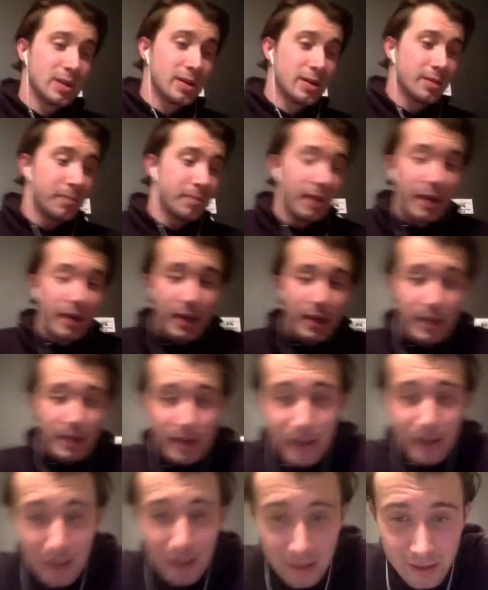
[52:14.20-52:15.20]

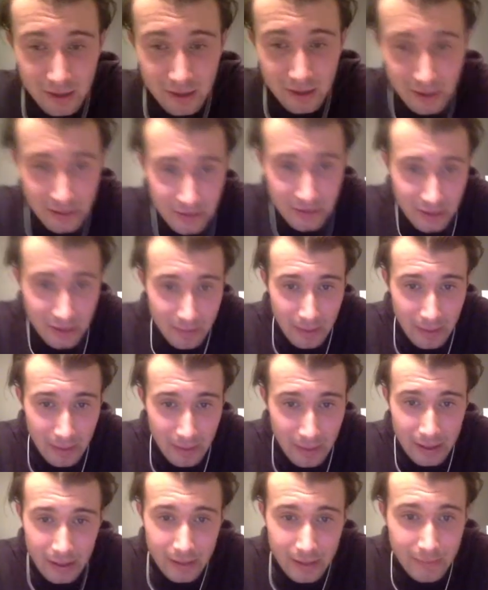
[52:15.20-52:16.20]
Mick, you too,
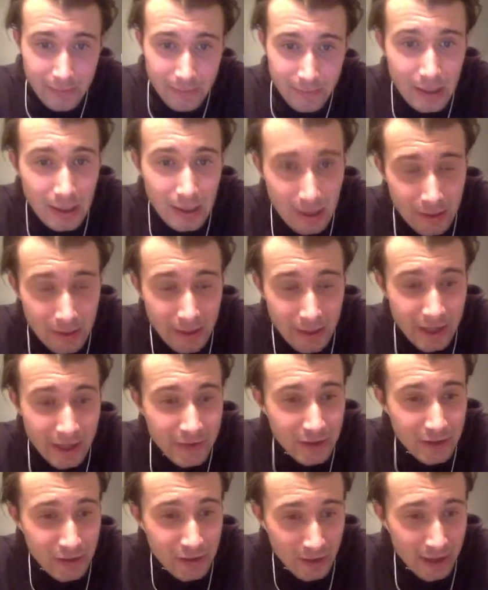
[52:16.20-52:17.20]
mate. Thanks for
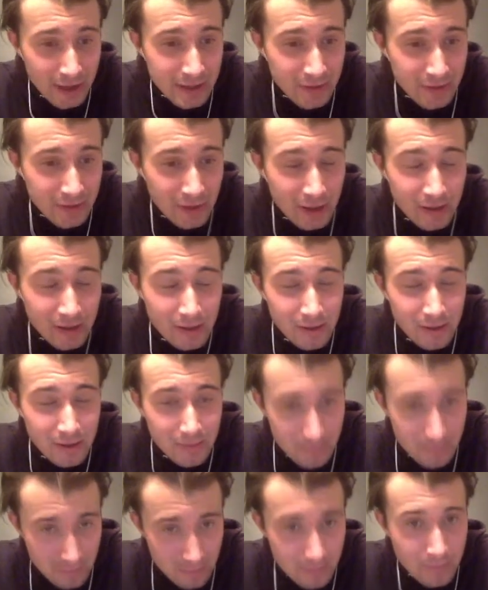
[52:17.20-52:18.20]
the transfer.
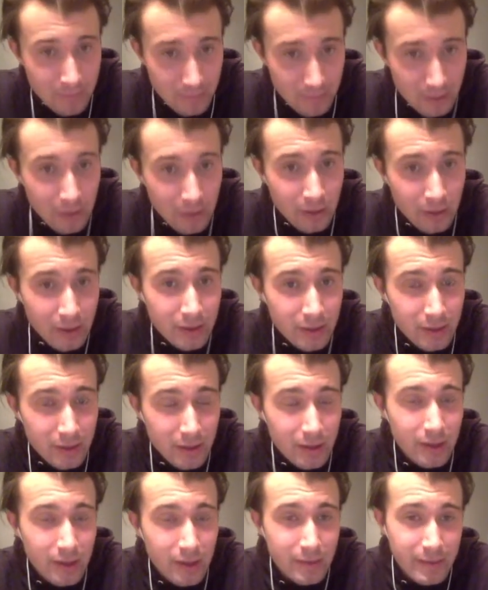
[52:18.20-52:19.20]

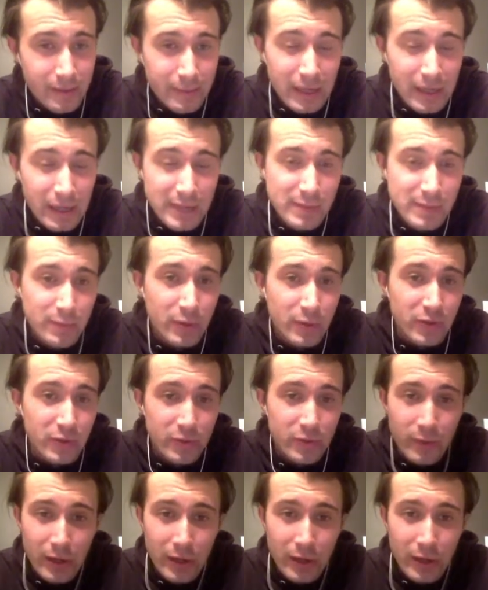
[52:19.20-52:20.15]
The money's been put to really